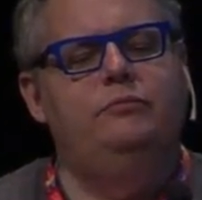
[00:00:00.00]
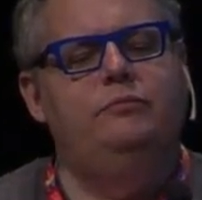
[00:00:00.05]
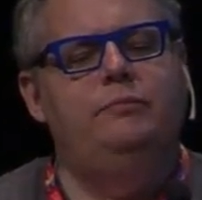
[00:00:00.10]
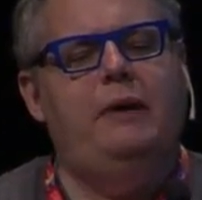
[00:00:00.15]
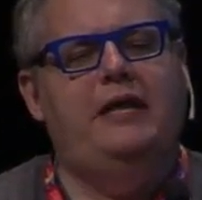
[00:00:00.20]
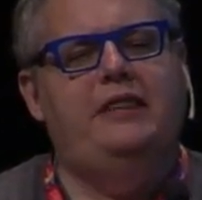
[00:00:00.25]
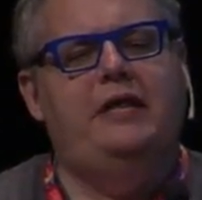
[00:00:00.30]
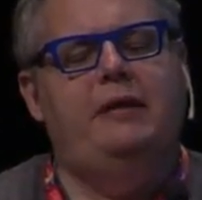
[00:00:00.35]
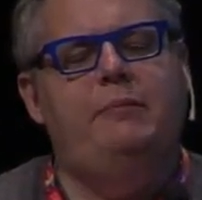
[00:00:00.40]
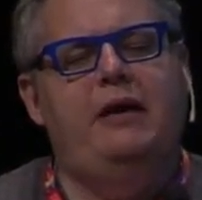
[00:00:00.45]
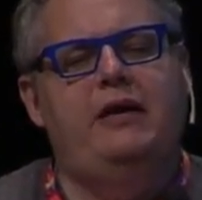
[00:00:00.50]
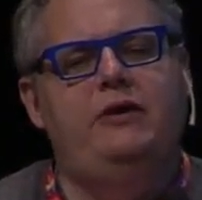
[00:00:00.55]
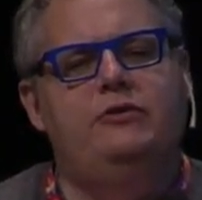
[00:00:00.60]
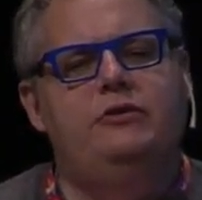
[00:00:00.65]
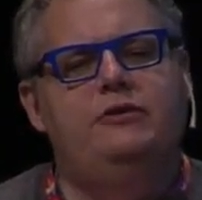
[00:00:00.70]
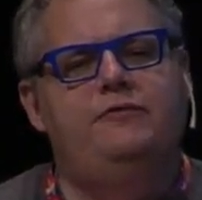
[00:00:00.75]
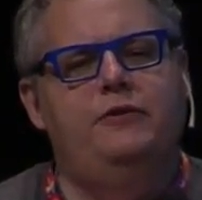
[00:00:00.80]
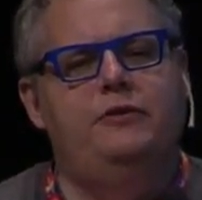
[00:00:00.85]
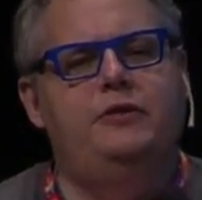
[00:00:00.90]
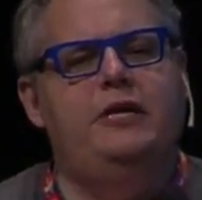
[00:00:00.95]
Python may
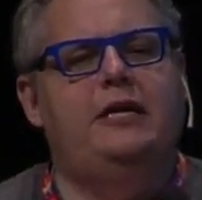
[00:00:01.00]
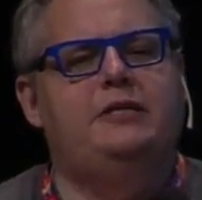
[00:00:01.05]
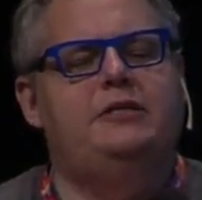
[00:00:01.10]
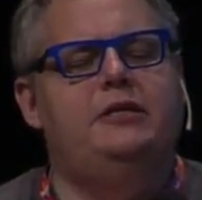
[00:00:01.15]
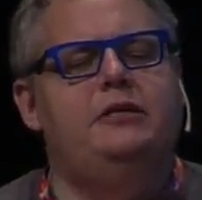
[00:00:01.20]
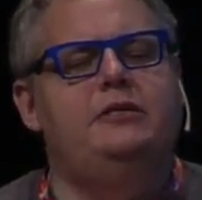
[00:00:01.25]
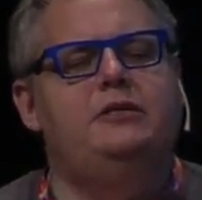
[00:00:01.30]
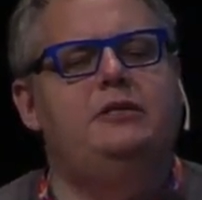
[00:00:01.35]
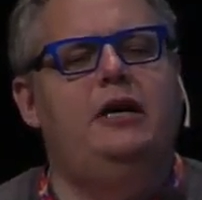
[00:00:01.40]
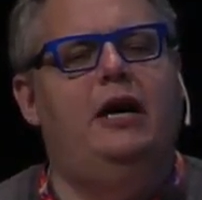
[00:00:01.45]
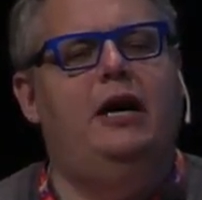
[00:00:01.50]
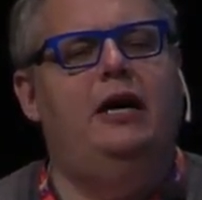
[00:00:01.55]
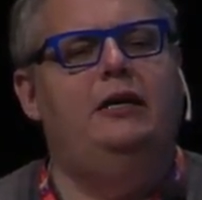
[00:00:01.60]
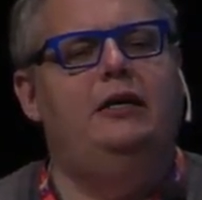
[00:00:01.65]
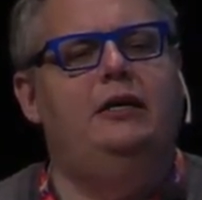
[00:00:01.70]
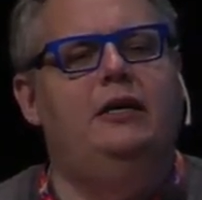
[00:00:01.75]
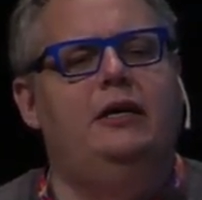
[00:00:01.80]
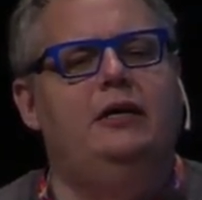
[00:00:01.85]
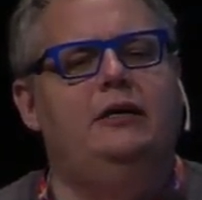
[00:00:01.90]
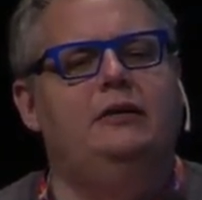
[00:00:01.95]
use futexes
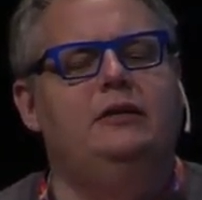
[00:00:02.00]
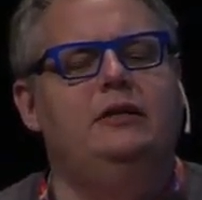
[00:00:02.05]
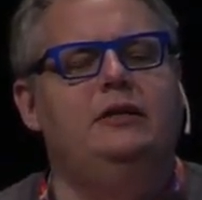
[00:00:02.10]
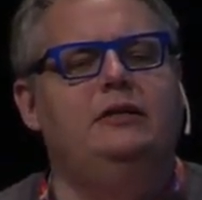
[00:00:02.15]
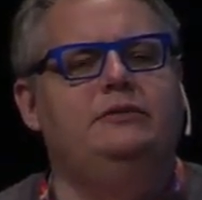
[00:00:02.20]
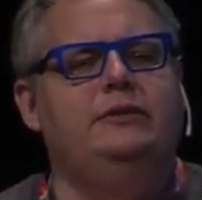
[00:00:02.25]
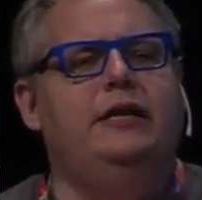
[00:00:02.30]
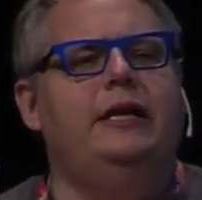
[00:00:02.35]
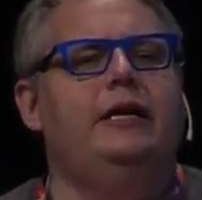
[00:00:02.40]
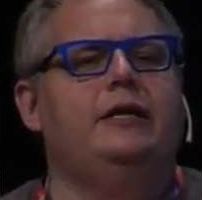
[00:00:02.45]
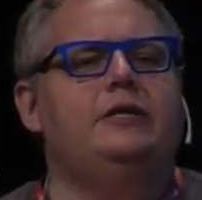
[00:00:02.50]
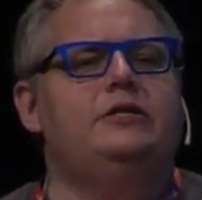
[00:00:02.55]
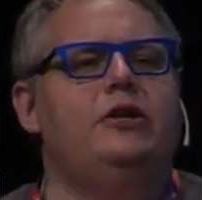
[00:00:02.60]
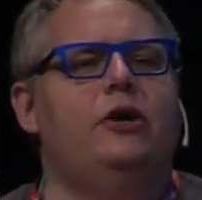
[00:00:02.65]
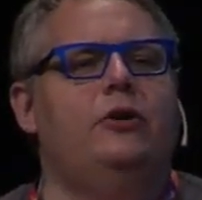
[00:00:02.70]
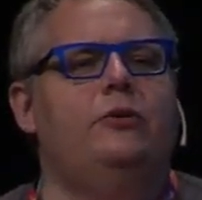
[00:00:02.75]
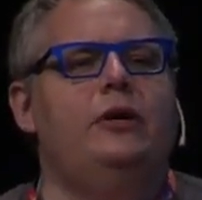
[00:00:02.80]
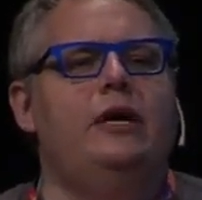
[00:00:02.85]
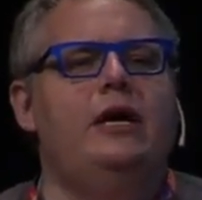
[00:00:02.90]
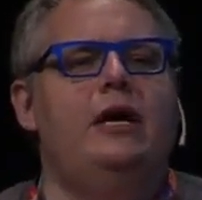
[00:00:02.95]
on uh, Linux,
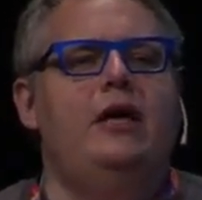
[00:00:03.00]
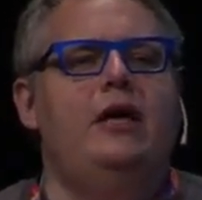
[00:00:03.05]
so